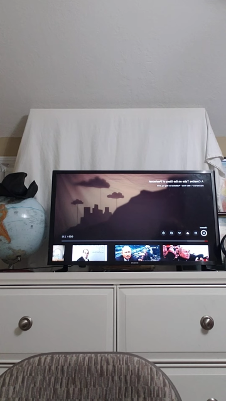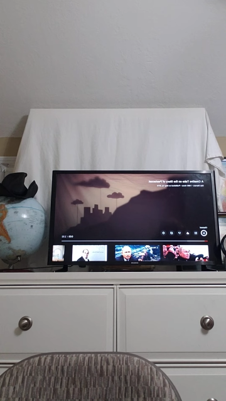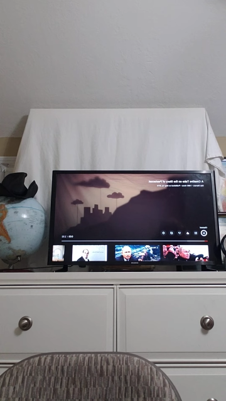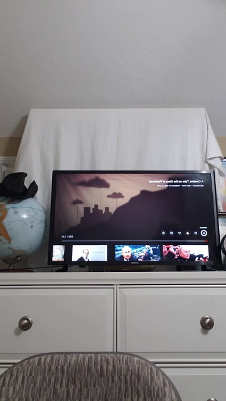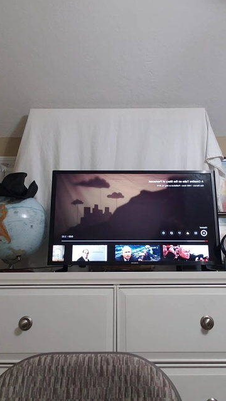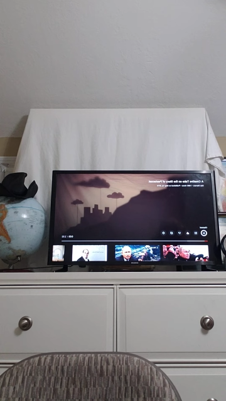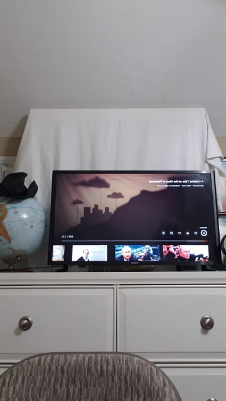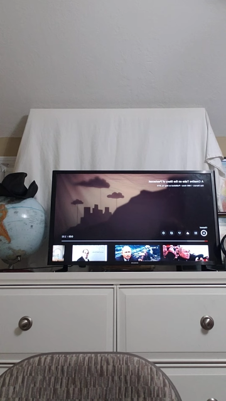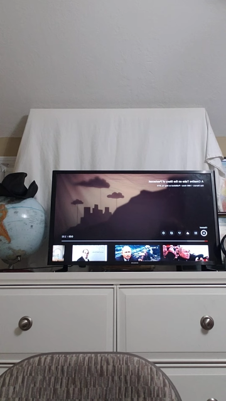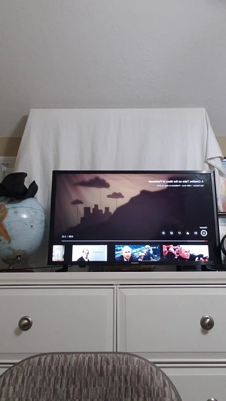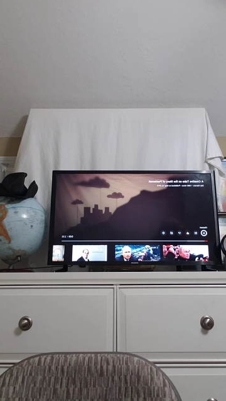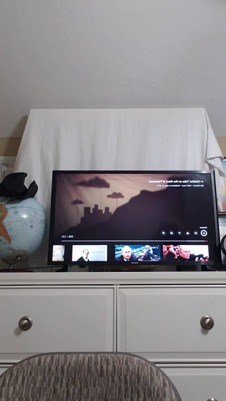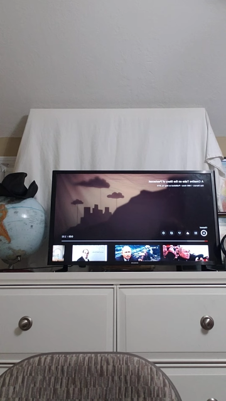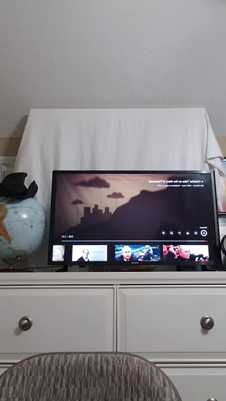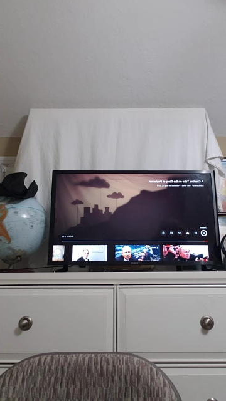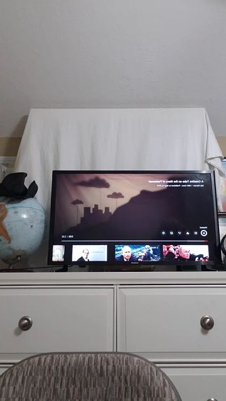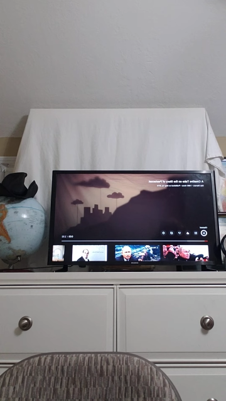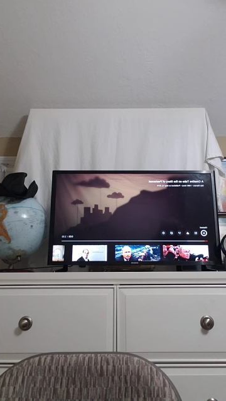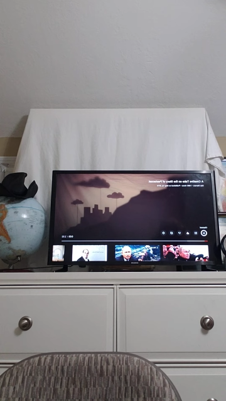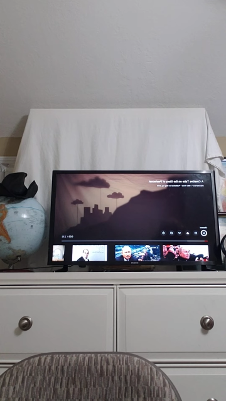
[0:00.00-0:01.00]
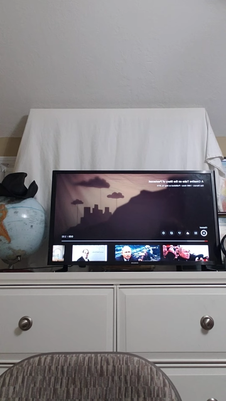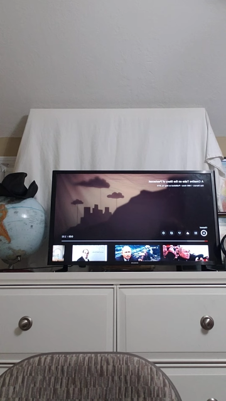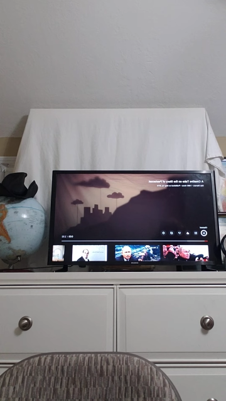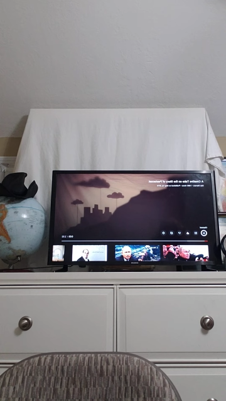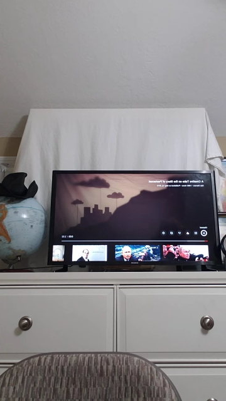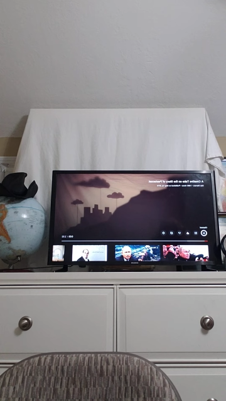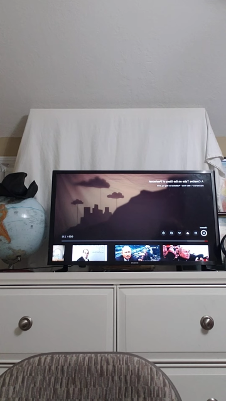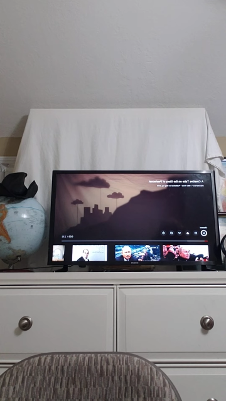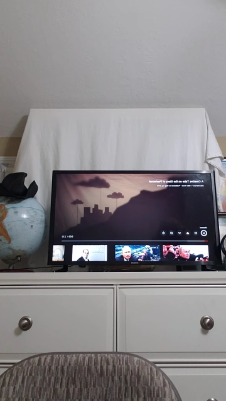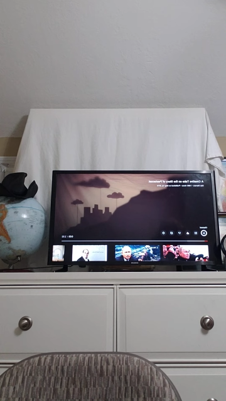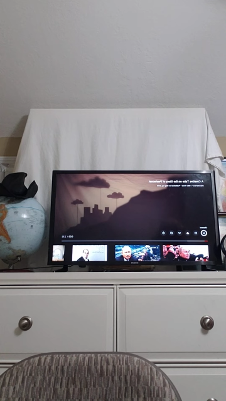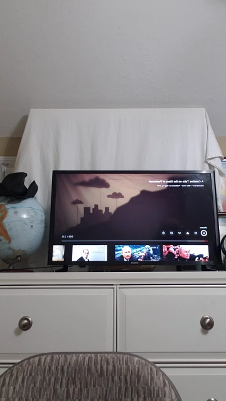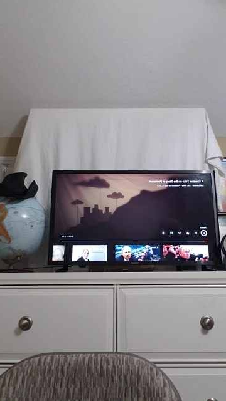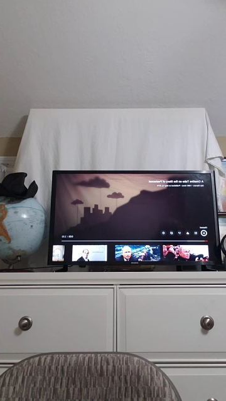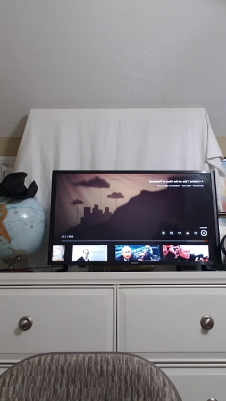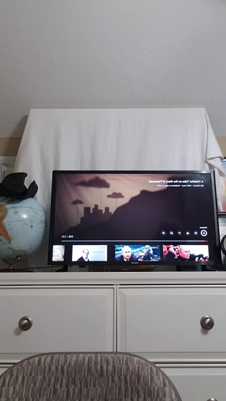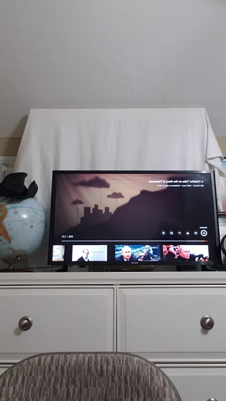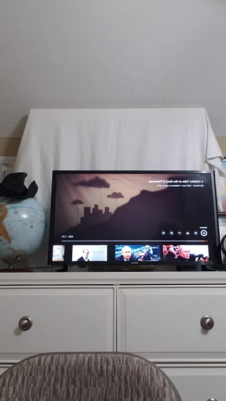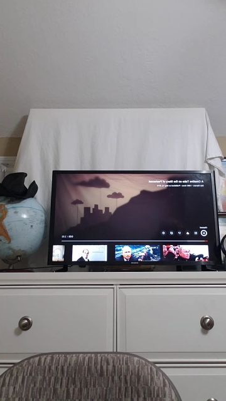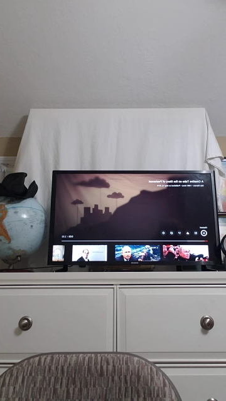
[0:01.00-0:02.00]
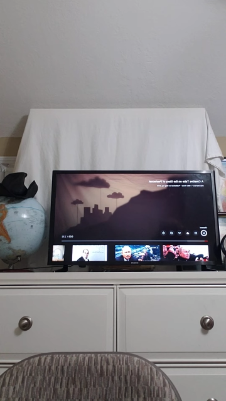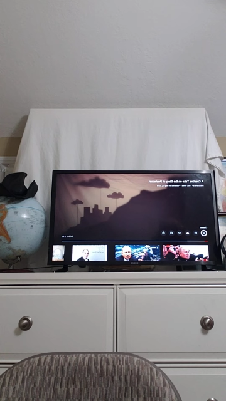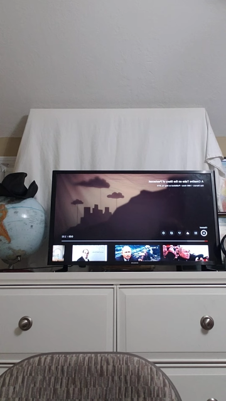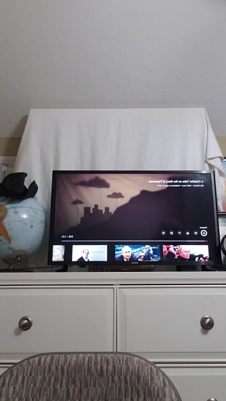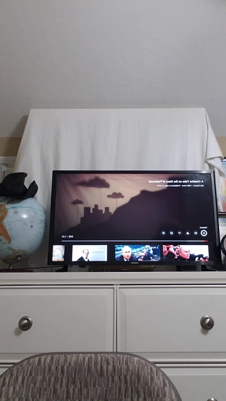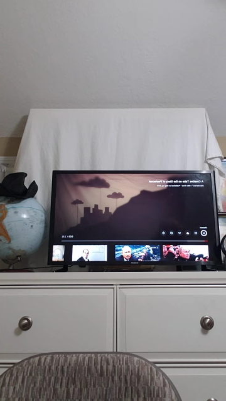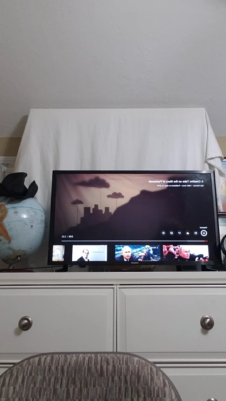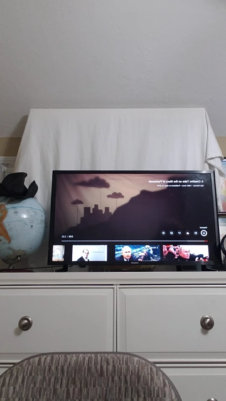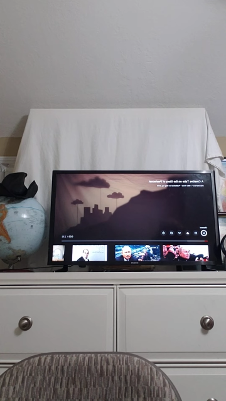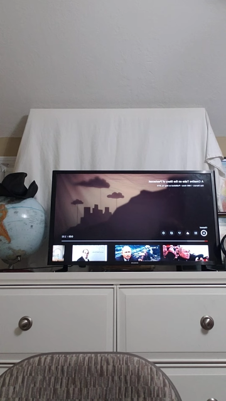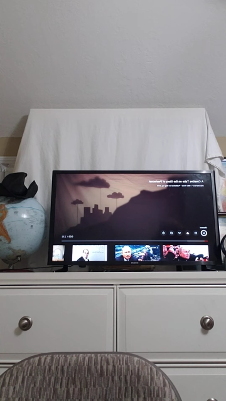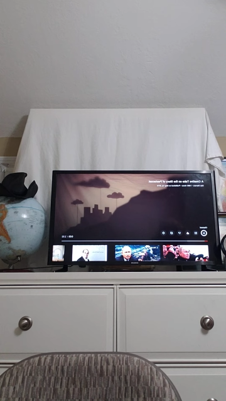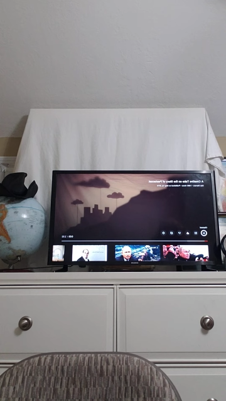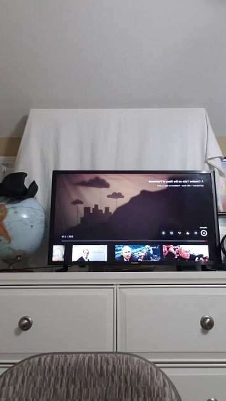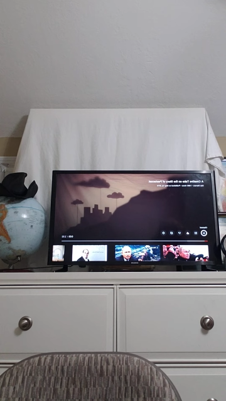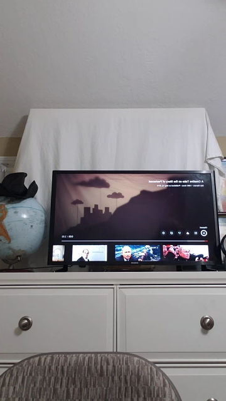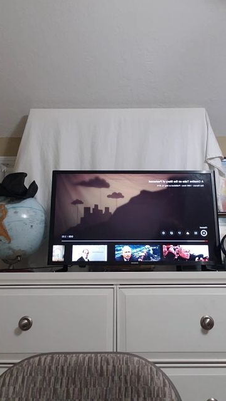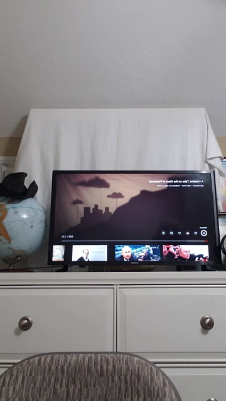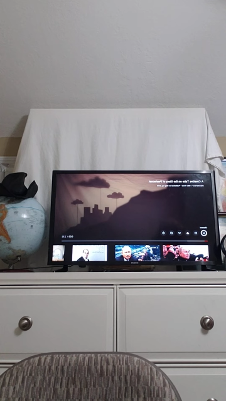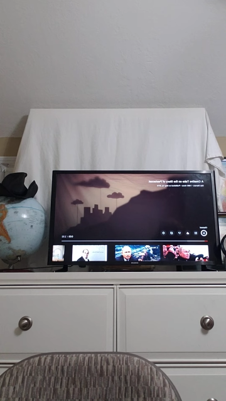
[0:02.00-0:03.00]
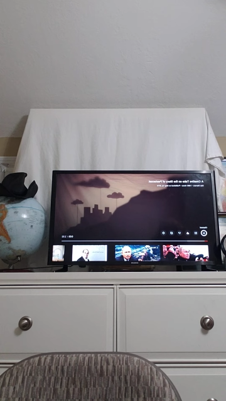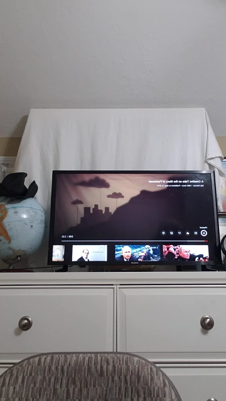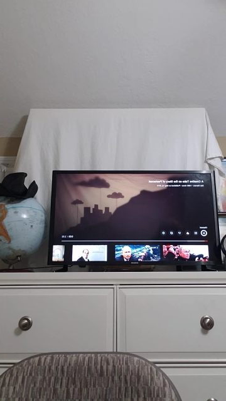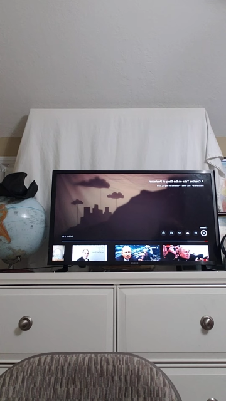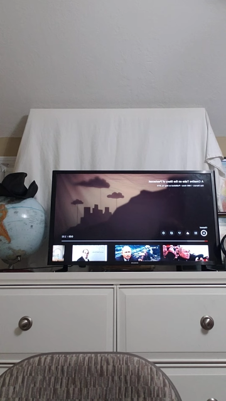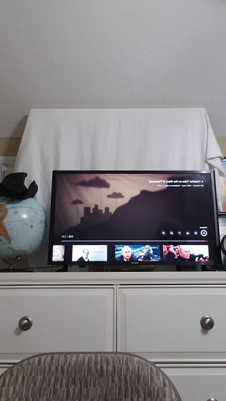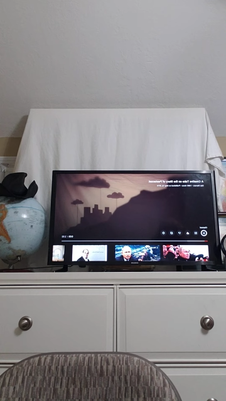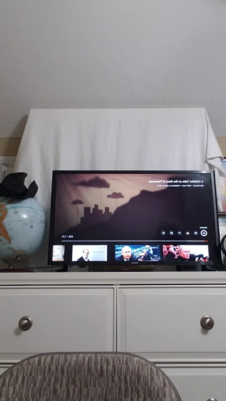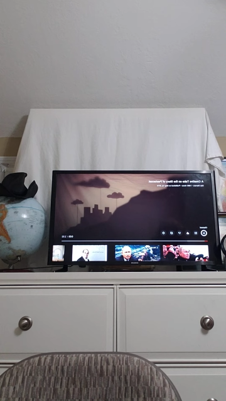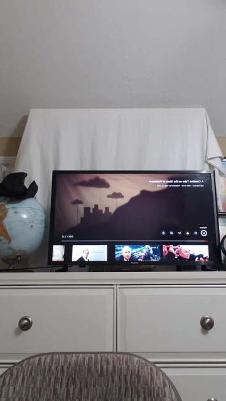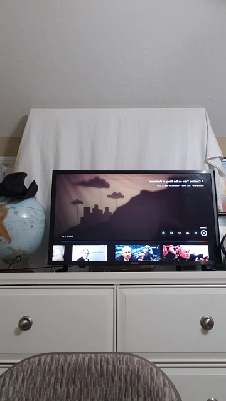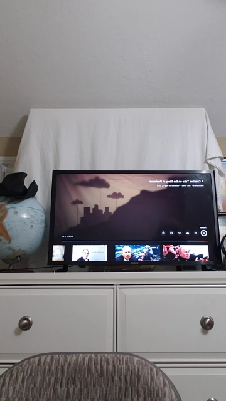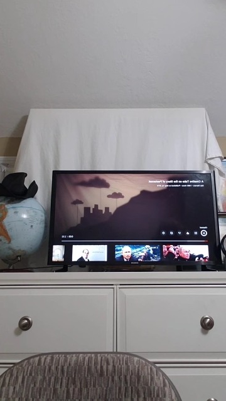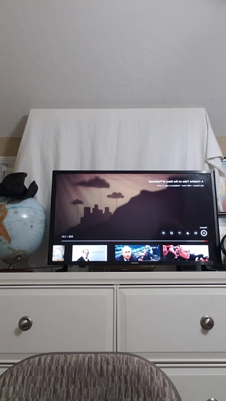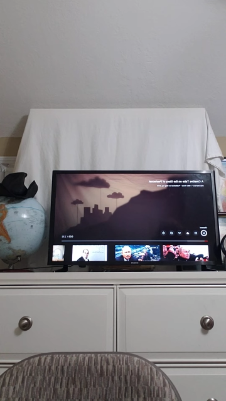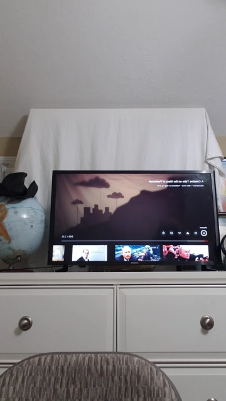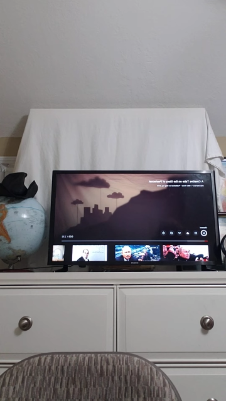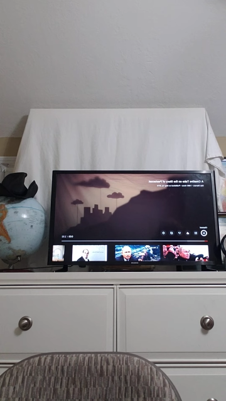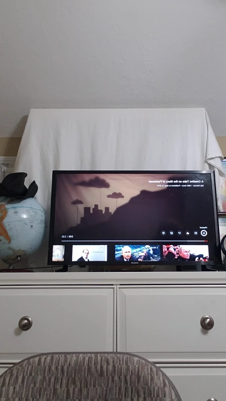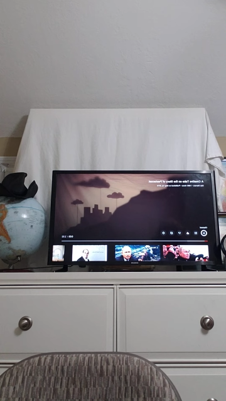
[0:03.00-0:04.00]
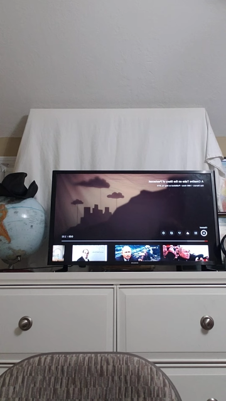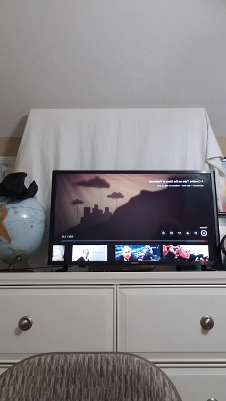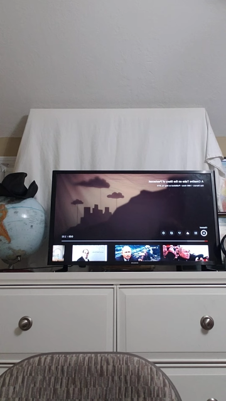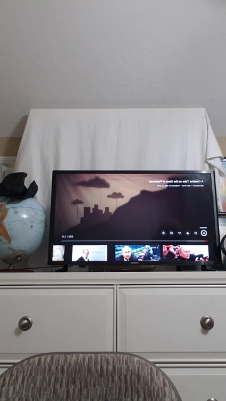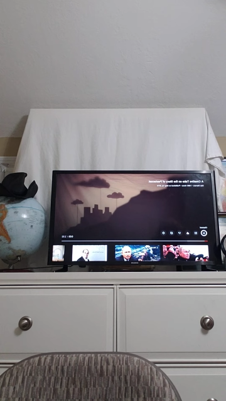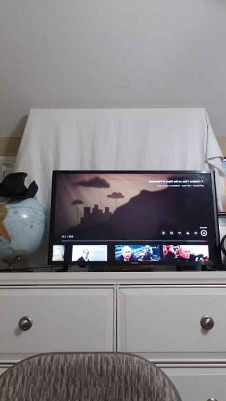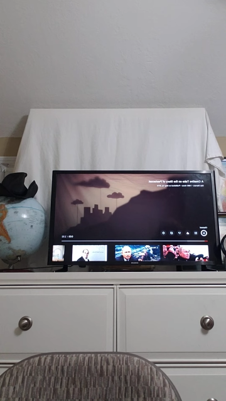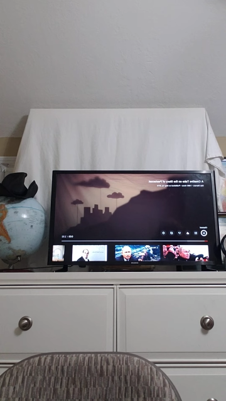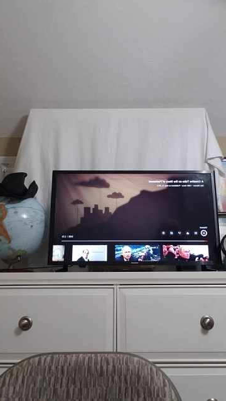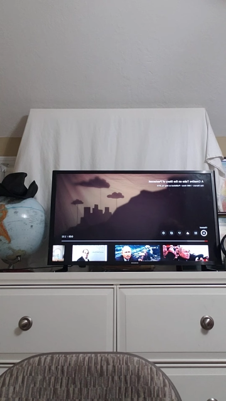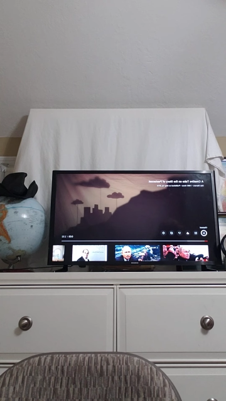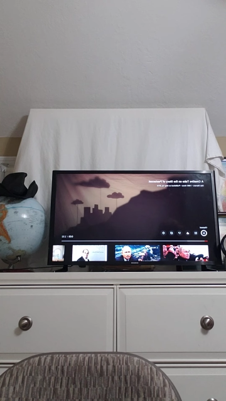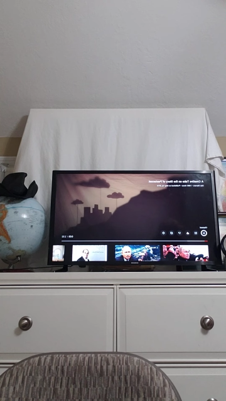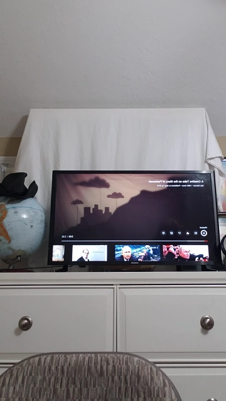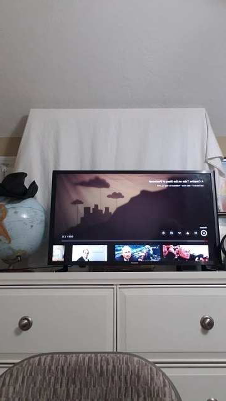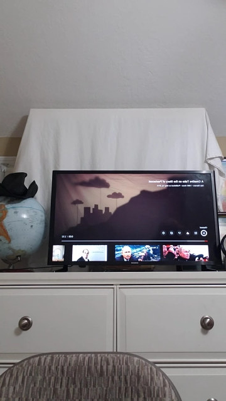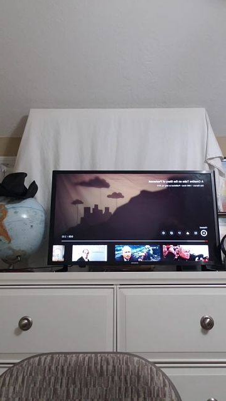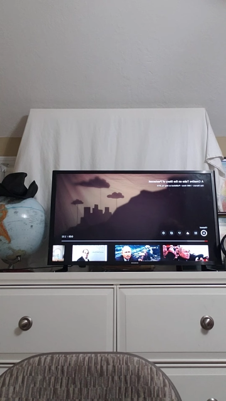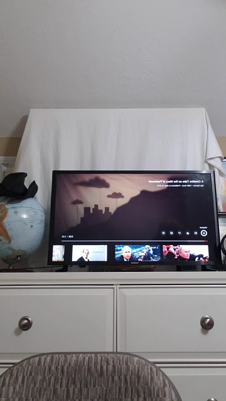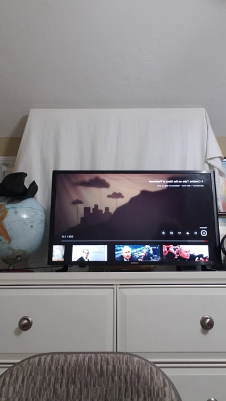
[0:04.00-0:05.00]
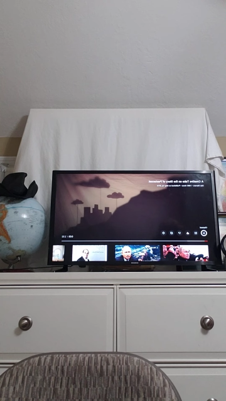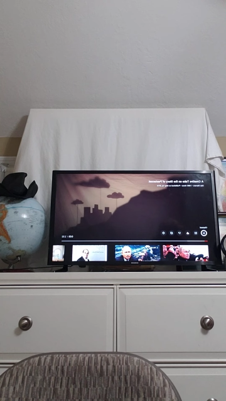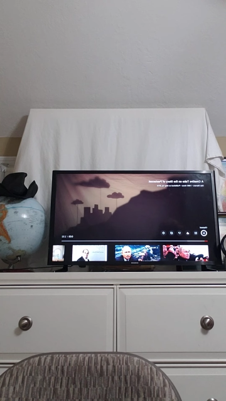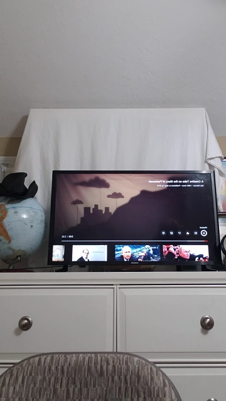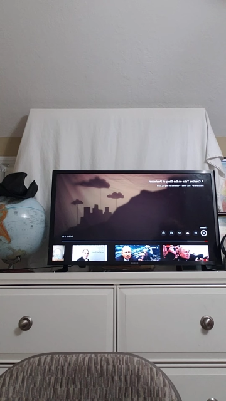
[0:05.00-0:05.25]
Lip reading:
(no speaker visible)